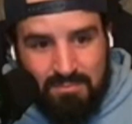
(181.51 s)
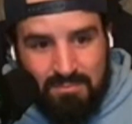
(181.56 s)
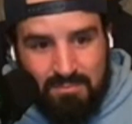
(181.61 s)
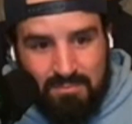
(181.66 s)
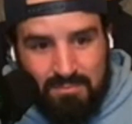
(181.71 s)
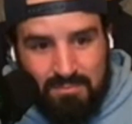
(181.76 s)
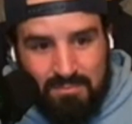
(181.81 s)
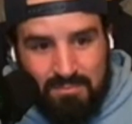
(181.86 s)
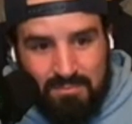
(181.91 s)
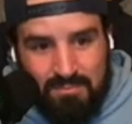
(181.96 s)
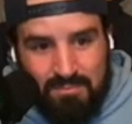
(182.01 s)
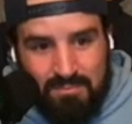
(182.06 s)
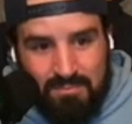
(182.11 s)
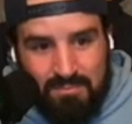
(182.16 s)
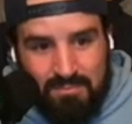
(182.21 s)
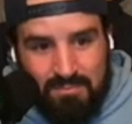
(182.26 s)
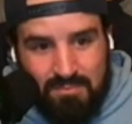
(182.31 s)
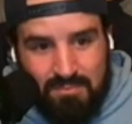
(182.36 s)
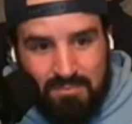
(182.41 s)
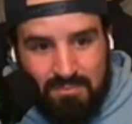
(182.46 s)

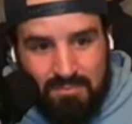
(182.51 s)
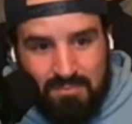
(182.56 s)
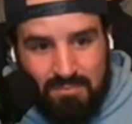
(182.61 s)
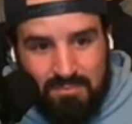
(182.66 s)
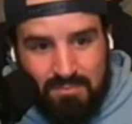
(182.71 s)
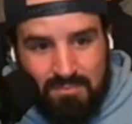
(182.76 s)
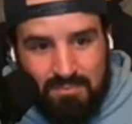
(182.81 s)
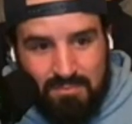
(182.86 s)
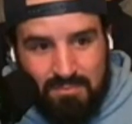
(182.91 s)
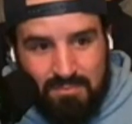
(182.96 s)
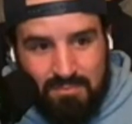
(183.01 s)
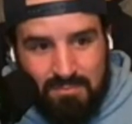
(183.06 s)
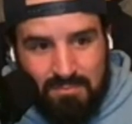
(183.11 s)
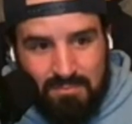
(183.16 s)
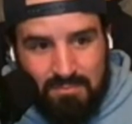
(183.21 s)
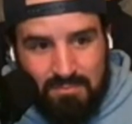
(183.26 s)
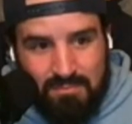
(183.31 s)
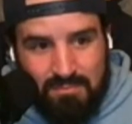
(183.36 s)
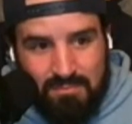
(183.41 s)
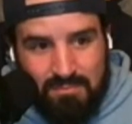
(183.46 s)

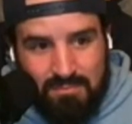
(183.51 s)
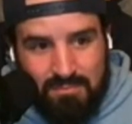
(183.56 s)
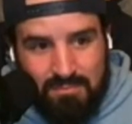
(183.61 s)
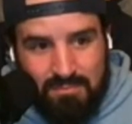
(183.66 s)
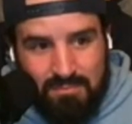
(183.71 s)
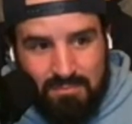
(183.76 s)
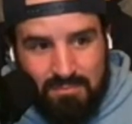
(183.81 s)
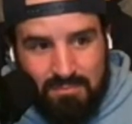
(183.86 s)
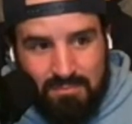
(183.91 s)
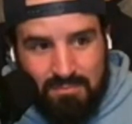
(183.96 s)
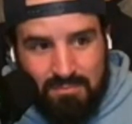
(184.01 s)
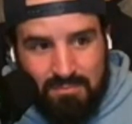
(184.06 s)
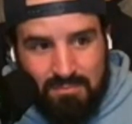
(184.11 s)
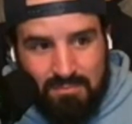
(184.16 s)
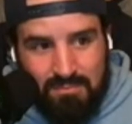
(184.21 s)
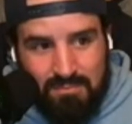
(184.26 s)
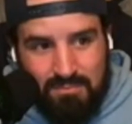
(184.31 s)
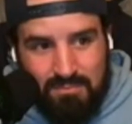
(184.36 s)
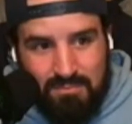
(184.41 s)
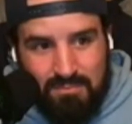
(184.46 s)

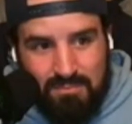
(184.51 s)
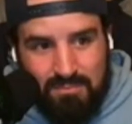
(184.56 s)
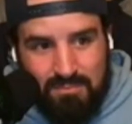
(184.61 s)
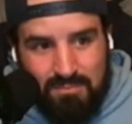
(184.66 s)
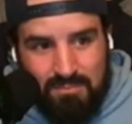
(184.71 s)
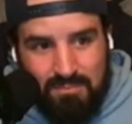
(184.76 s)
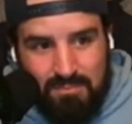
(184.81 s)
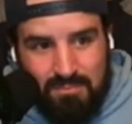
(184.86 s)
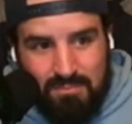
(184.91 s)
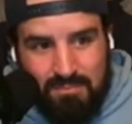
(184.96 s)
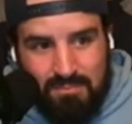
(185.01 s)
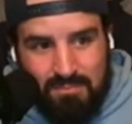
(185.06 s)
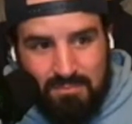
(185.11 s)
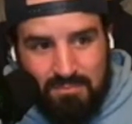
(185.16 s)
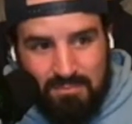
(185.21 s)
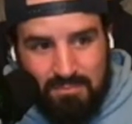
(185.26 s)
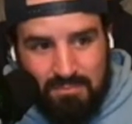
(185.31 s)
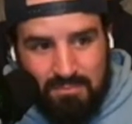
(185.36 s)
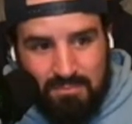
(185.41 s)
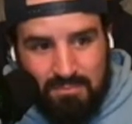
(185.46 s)

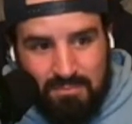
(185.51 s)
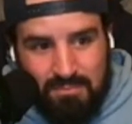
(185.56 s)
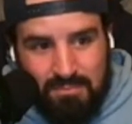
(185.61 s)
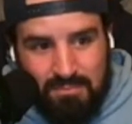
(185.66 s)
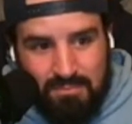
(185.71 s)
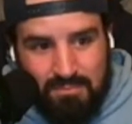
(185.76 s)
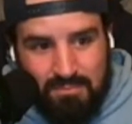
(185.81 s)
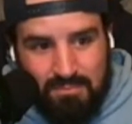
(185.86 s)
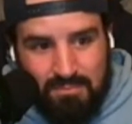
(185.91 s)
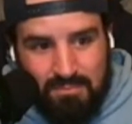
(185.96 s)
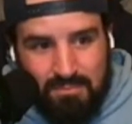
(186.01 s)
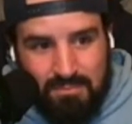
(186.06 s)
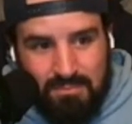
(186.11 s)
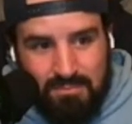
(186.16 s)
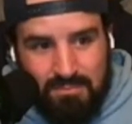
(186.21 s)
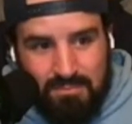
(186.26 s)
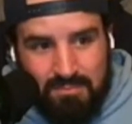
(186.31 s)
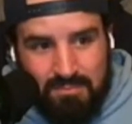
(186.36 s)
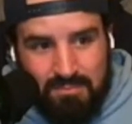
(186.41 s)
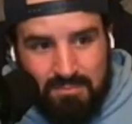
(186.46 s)

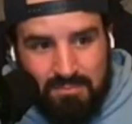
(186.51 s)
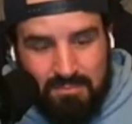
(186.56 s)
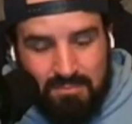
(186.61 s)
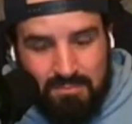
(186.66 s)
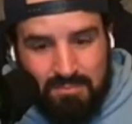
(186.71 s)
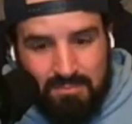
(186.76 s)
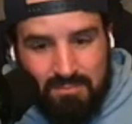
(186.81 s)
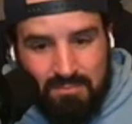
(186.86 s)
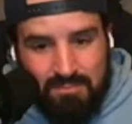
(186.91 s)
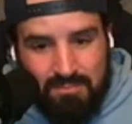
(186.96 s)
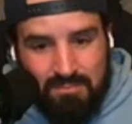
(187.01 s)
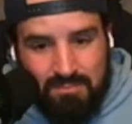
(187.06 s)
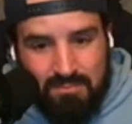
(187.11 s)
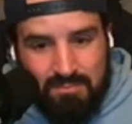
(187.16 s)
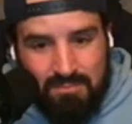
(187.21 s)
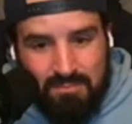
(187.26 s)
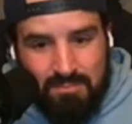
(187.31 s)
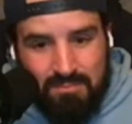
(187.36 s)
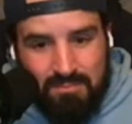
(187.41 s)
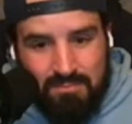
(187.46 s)

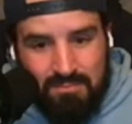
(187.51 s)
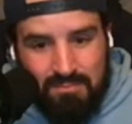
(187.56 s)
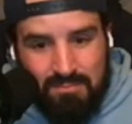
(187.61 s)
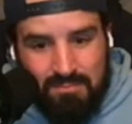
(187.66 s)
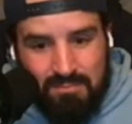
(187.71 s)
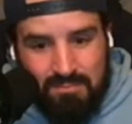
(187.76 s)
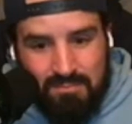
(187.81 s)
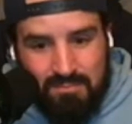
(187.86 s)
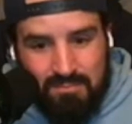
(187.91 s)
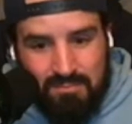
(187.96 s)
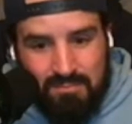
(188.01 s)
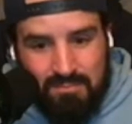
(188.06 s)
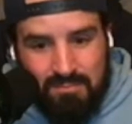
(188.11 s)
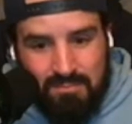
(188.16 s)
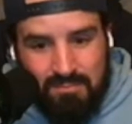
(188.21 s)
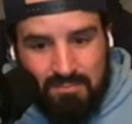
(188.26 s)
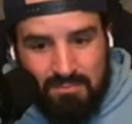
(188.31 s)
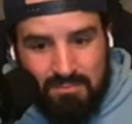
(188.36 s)
[no speech]